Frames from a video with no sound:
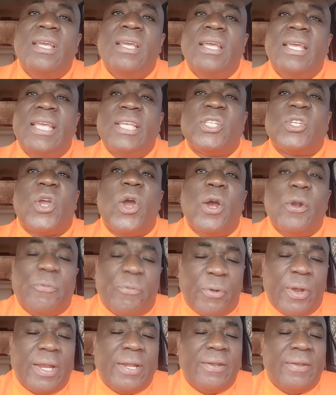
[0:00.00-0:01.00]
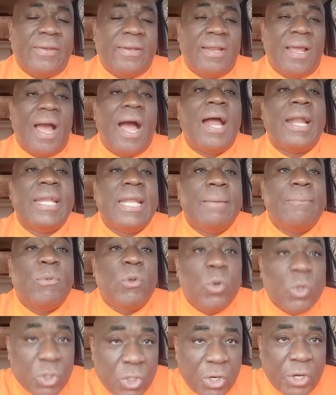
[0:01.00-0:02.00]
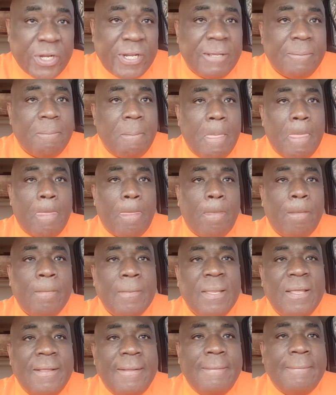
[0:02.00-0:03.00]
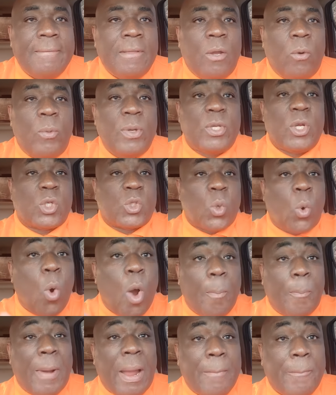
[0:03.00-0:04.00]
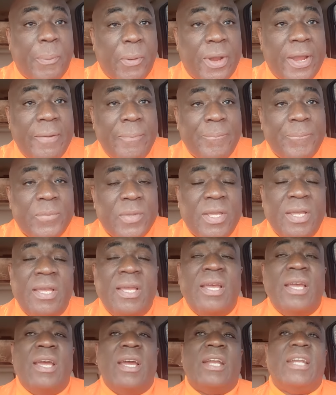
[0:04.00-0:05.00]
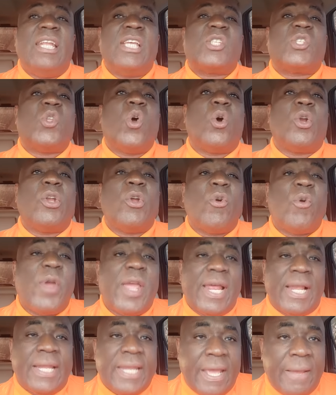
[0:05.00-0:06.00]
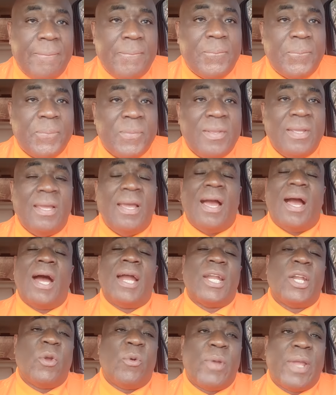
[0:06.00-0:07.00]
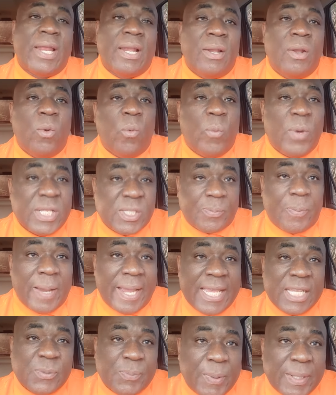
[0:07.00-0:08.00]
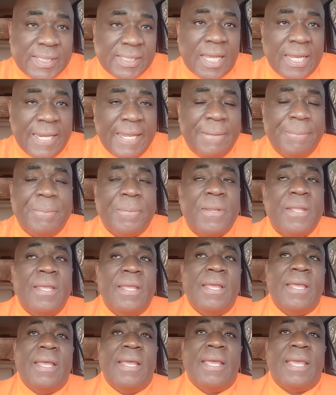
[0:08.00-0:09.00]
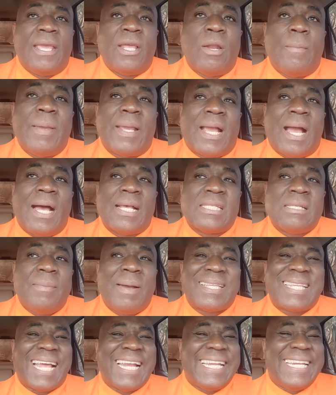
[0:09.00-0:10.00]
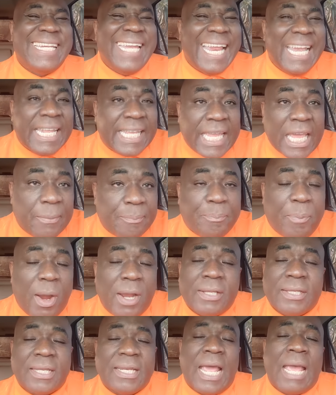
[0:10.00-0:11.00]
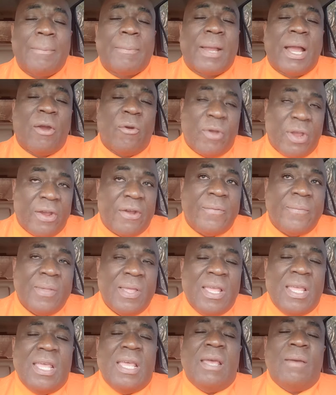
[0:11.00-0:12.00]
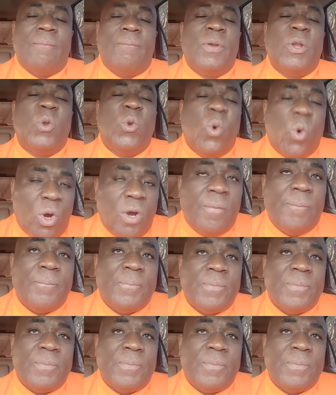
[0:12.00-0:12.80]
his girlfriend and them new journey. We just hope and pray this don't derail them and derail Whisper especially. You know, because he at a delicate point in his career. Me know